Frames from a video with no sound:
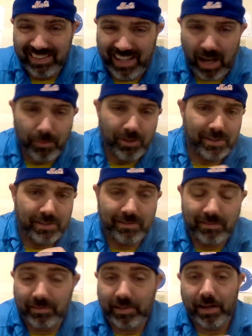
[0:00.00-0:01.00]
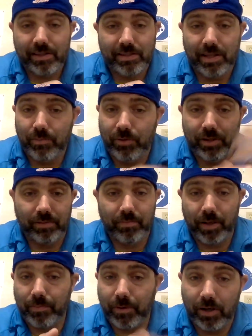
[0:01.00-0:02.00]
Cowboys, kind of the same way.
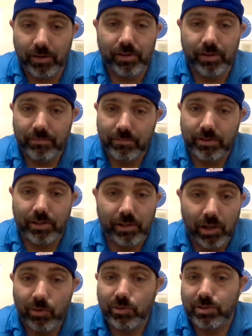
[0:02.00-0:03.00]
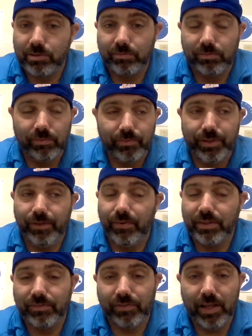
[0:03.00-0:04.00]
Mike McCarthy is their coach.
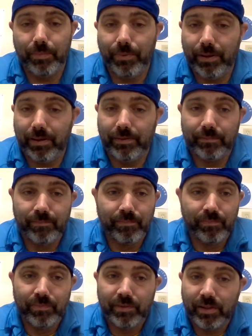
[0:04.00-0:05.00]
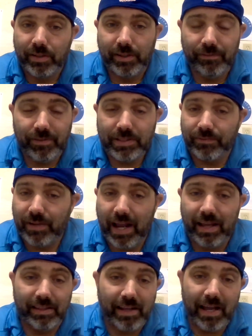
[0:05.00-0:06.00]
Defensive game plan. A defensive
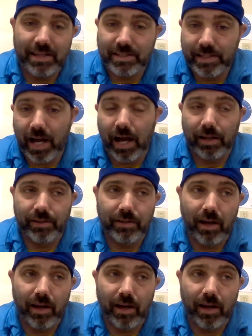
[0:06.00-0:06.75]
guy, the guy is not.